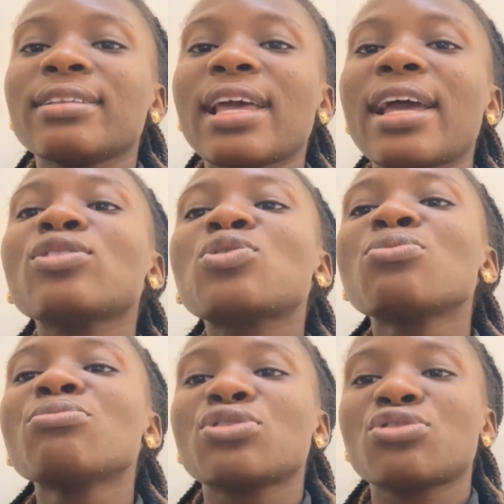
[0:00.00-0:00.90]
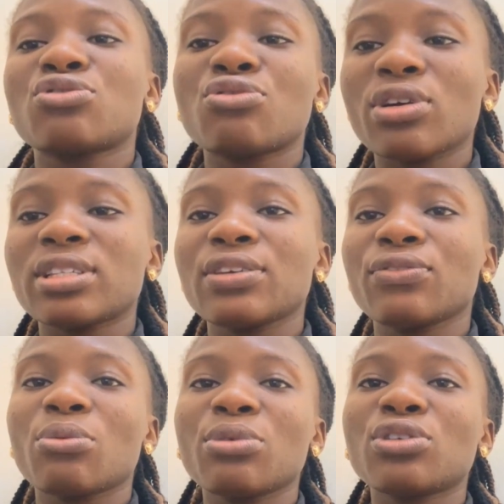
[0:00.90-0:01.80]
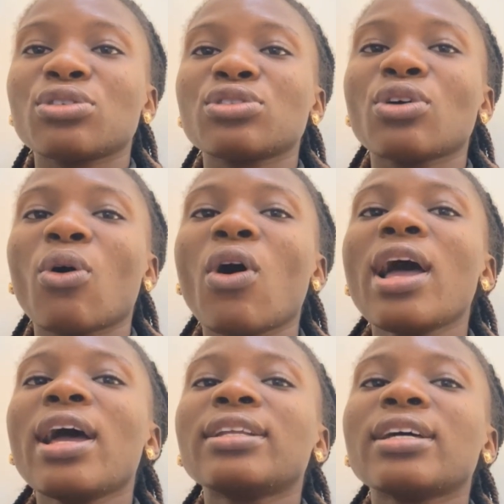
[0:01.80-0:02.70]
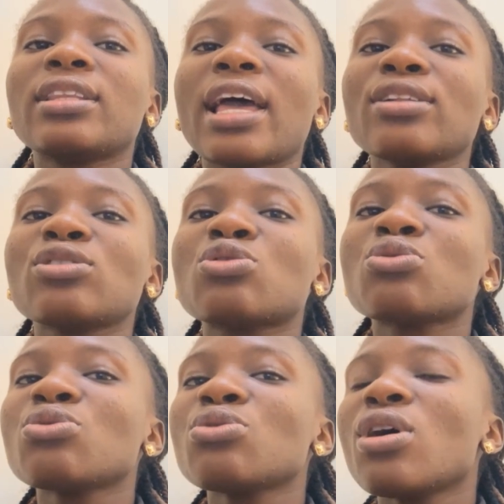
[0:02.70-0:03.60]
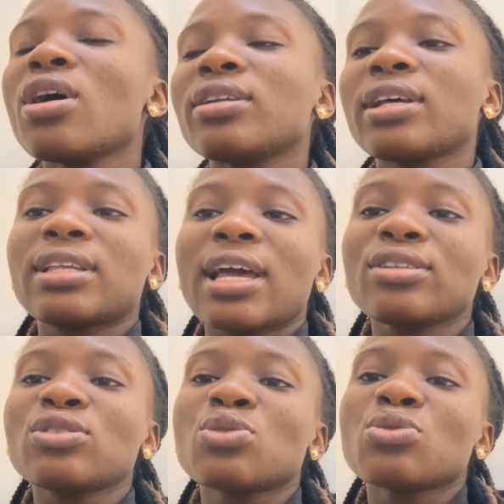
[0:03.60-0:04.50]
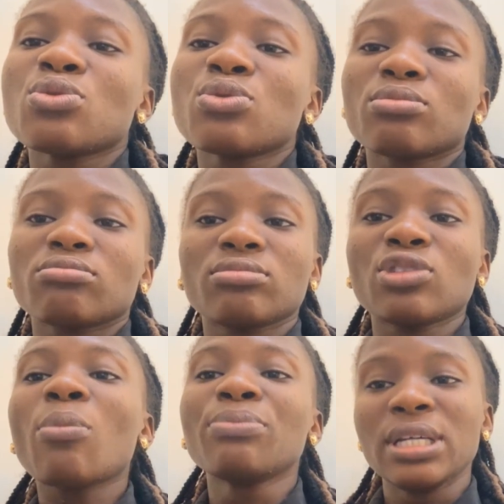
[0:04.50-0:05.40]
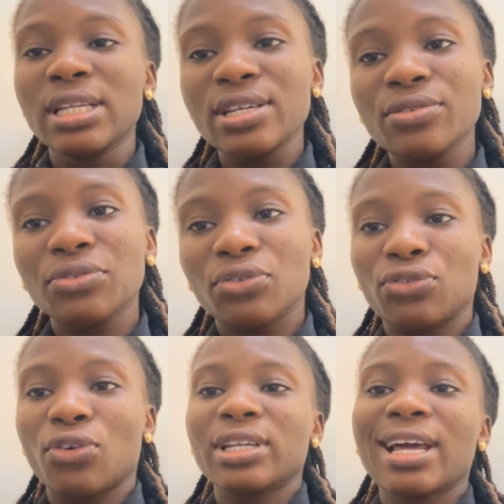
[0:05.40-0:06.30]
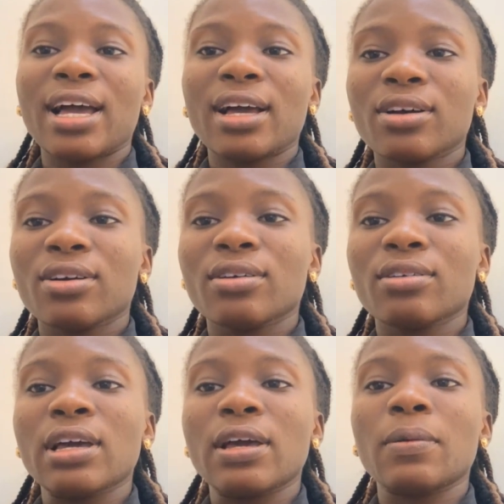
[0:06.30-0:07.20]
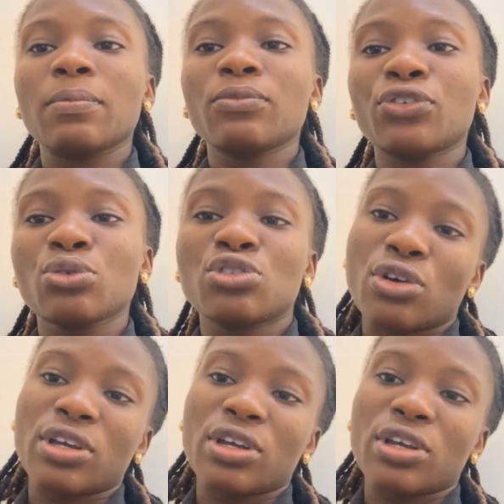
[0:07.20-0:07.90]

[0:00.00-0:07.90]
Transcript: tend to mistrust information, or they tend to not believe further future